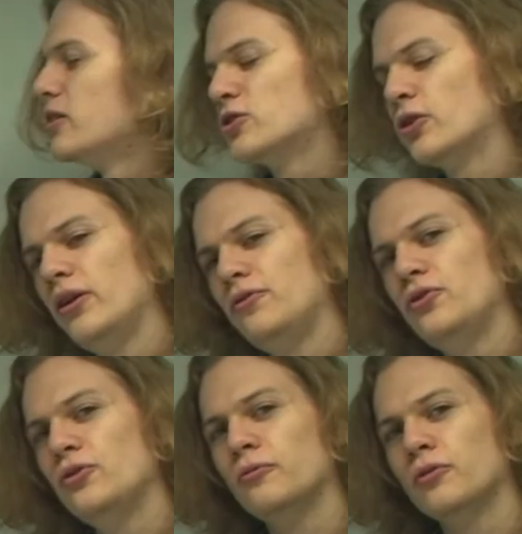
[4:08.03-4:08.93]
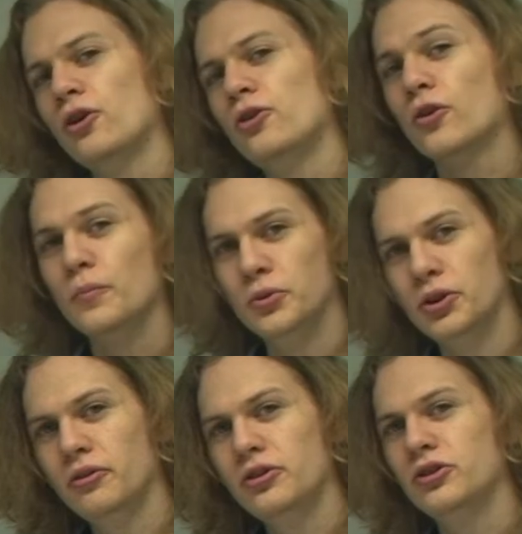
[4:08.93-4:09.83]
So if you go to your
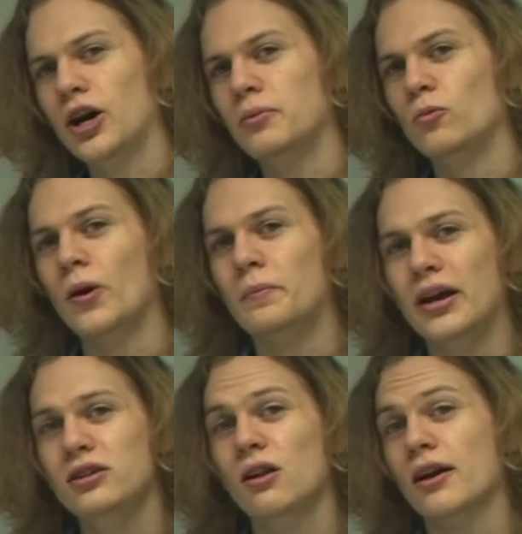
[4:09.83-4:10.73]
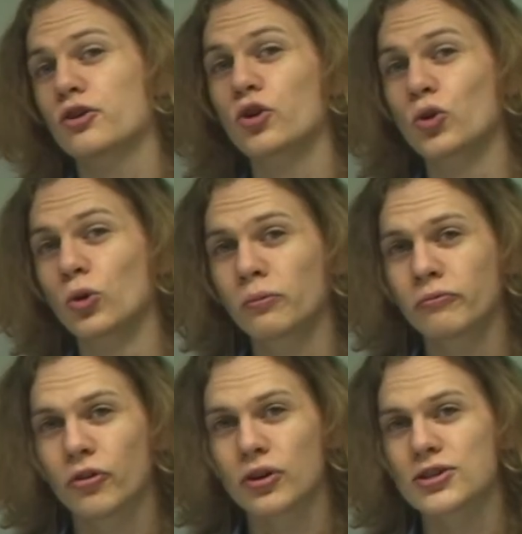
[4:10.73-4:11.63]
computer and you type in a web page like Google,
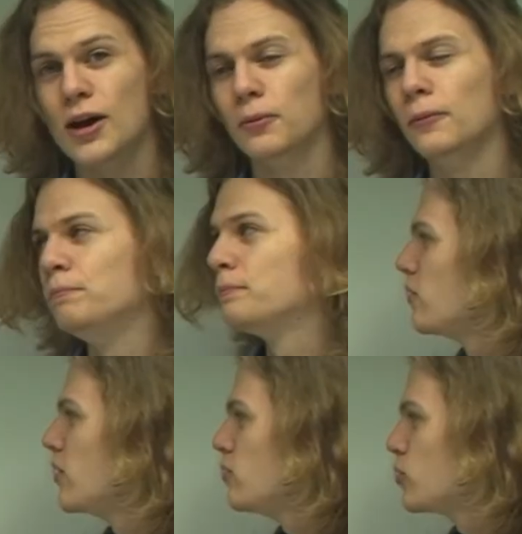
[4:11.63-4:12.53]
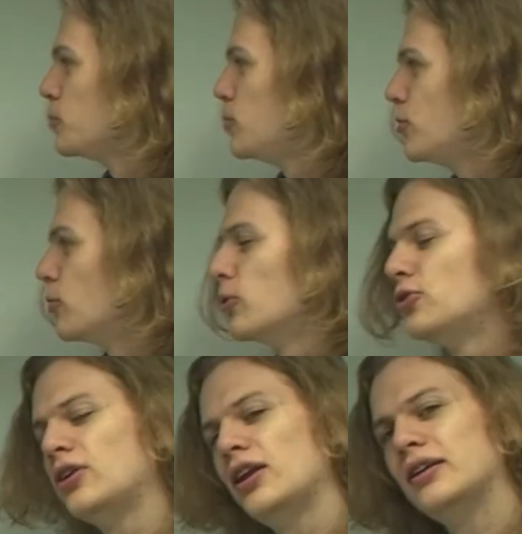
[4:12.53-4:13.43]
for example, then your computer will
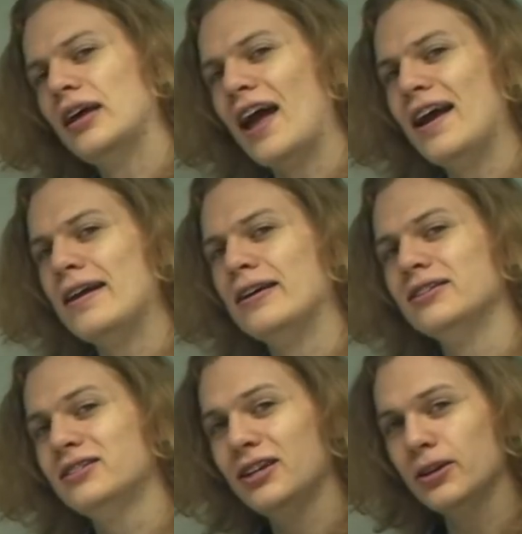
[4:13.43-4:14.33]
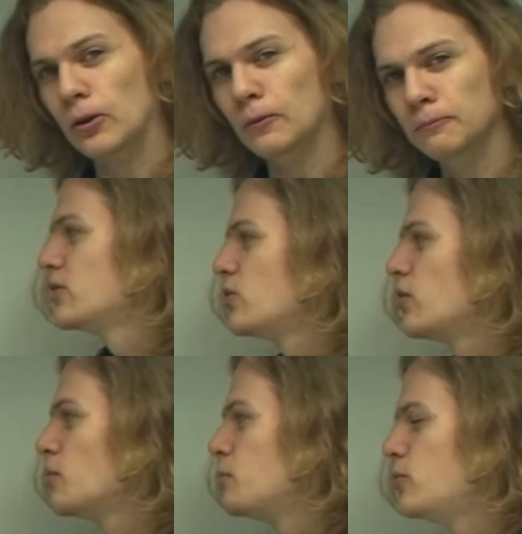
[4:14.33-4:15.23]
send a signal to
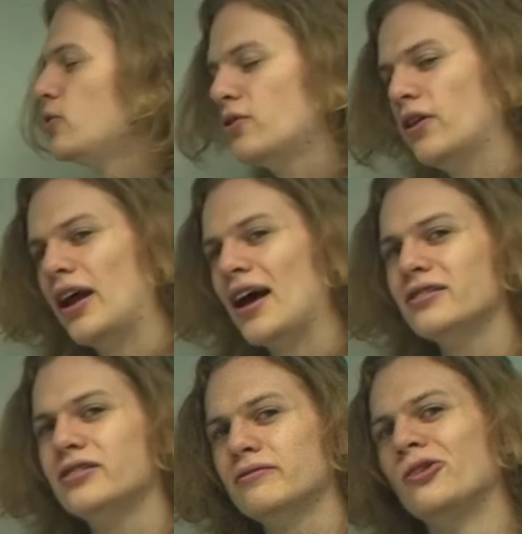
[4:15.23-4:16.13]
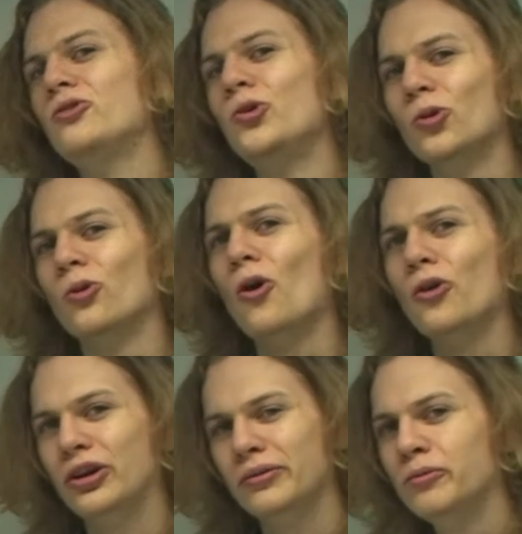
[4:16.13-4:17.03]
the computer that has Google on
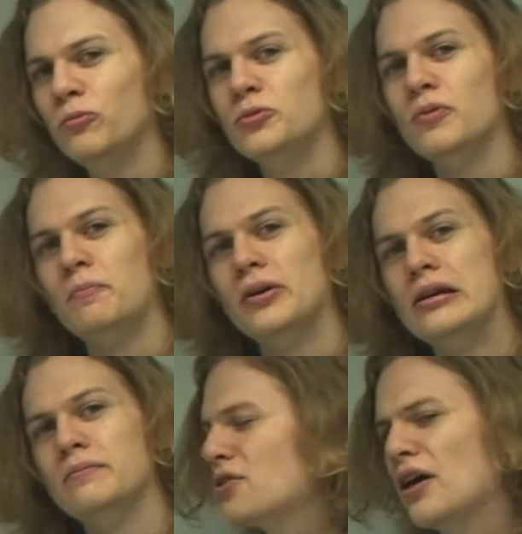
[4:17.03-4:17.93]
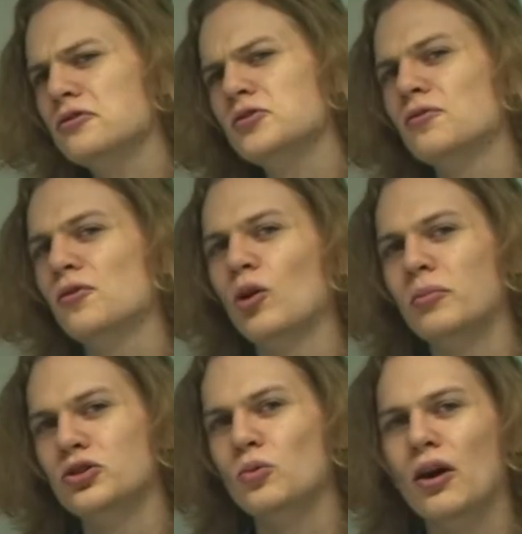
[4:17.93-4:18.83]
it, which might be thousands of
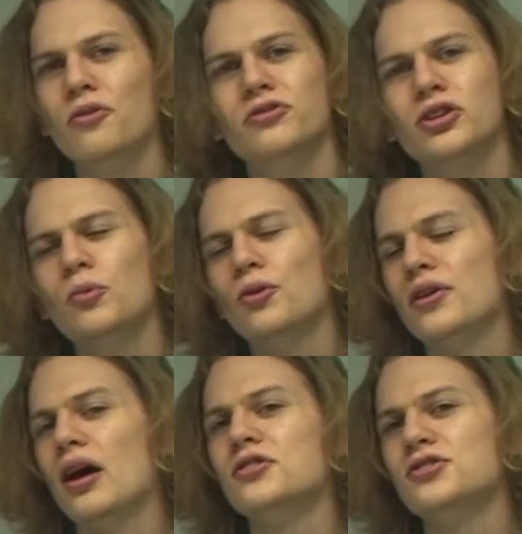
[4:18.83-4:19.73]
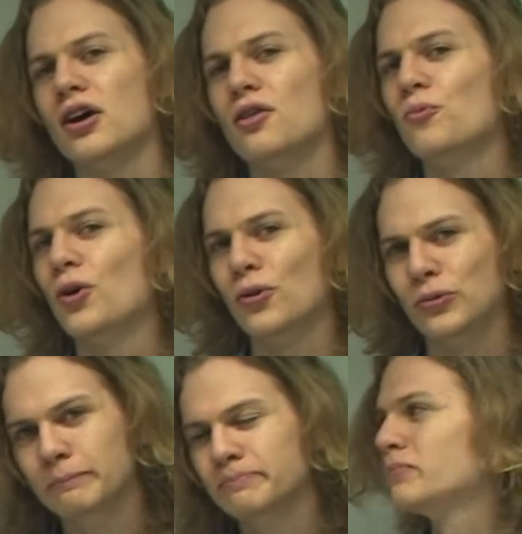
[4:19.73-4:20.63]
kilometers away on somewhere on the other side of the world.
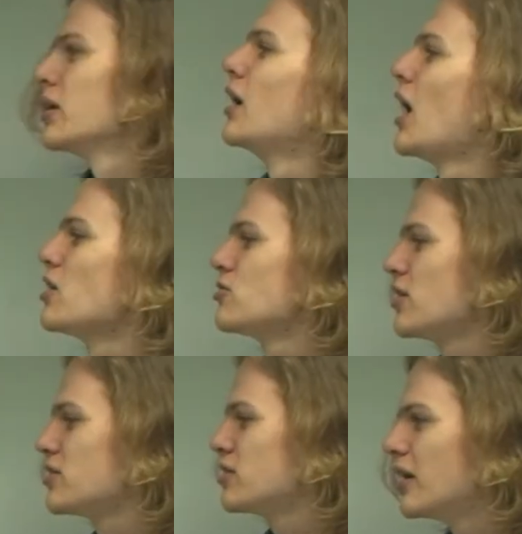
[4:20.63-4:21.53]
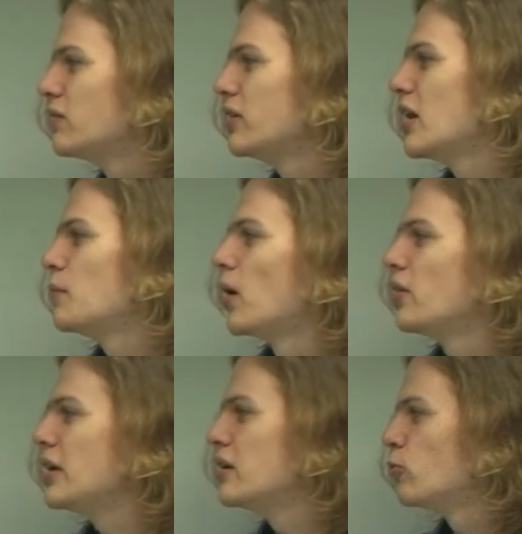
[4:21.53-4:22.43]
And so that's given here by
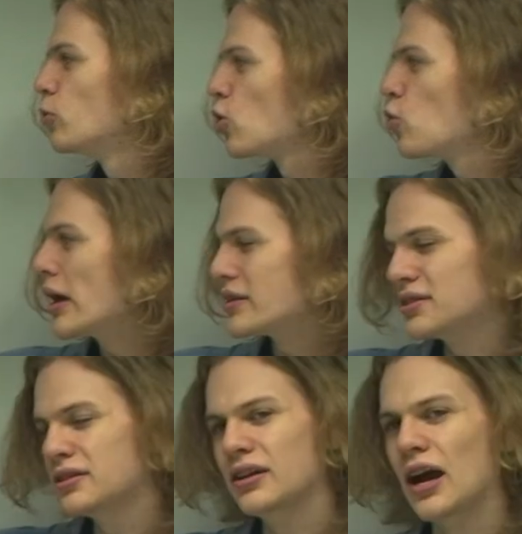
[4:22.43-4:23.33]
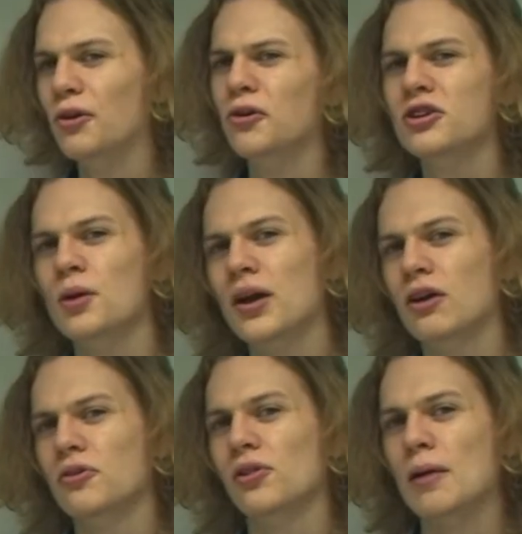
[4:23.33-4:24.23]
the request arrow coming
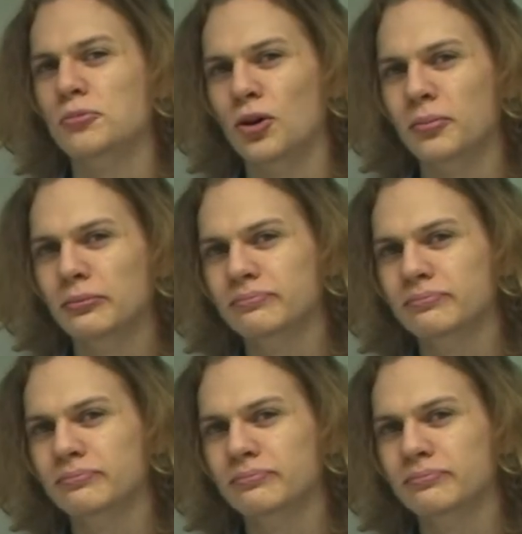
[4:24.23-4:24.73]
out of the laptop.